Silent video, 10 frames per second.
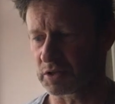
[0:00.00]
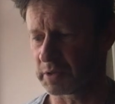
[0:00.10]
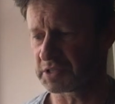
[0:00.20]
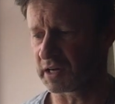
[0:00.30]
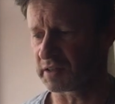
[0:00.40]
that we're
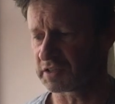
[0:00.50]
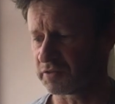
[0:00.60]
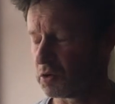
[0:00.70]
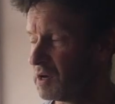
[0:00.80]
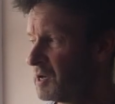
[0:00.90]
selling this
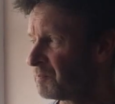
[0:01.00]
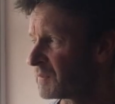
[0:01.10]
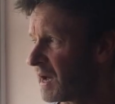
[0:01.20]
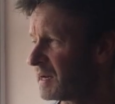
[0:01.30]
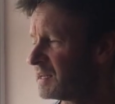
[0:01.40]
for.
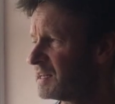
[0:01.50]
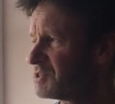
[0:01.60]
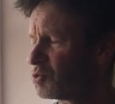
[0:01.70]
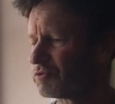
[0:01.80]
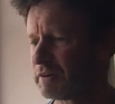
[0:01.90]
And it is
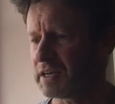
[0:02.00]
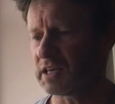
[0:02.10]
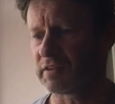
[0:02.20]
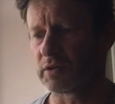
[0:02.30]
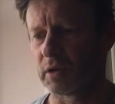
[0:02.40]
already,
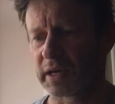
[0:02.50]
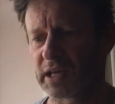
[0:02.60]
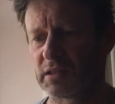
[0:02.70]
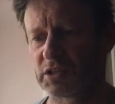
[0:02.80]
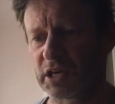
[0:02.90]
if you like,
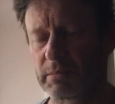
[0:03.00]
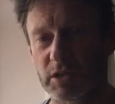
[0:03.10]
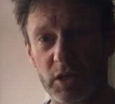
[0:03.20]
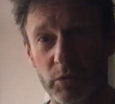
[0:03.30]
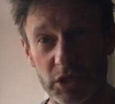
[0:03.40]
in the shape
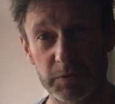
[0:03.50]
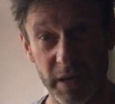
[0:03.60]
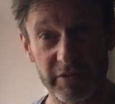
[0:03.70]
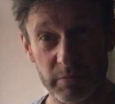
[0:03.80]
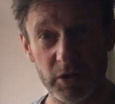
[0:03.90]
that you would
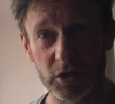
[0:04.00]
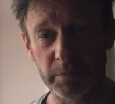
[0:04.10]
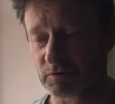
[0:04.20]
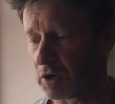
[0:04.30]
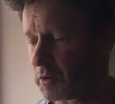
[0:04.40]
expect from a good
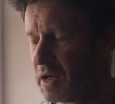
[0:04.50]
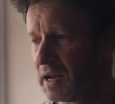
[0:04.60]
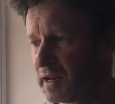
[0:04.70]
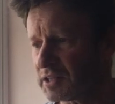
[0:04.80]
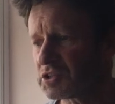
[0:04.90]
Barolo.
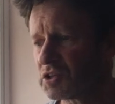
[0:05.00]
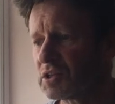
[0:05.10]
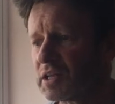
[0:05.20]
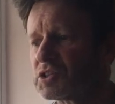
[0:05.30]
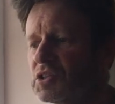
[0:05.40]
Let's
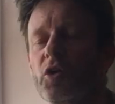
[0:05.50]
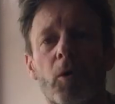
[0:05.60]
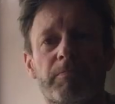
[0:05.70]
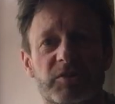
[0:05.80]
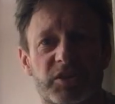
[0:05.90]

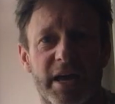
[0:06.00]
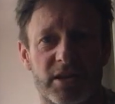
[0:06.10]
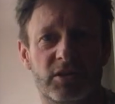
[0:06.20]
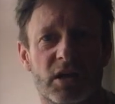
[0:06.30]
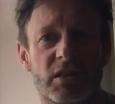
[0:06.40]
not
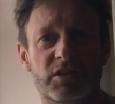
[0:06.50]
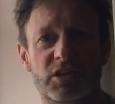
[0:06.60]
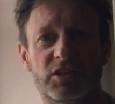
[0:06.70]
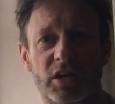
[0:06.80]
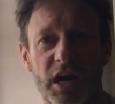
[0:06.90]
pretend this
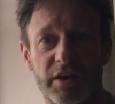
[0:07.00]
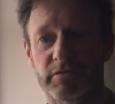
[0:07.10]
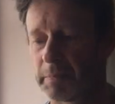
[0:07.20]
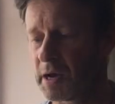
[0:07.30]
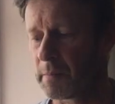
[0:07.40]
is
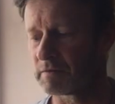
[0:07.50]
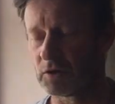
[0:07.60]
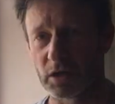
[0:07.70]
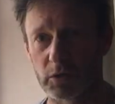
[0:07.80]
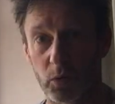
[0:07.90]
£100
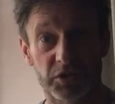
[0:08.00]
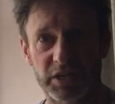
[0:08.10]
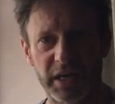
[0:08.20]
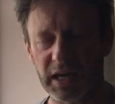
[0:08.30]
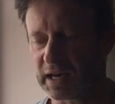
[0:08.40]
Barolo
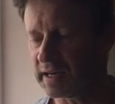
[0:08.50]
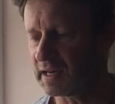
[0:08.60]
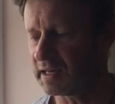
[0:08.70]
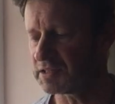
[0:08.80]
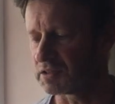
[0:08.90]
quality. It
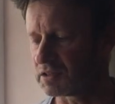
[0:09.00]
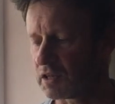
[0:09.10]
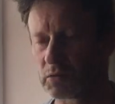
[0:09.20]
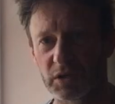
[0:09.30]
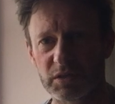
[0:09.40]
clearly isn't.
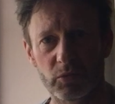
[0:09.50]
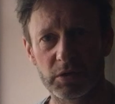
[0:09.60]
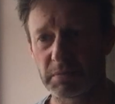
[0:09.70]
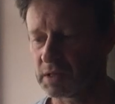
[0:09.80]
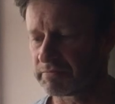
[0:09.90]
Otherwise, it
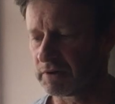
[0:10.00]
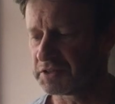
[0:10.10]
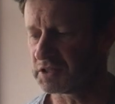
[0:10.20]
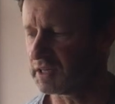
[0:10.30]
wouldn't be the price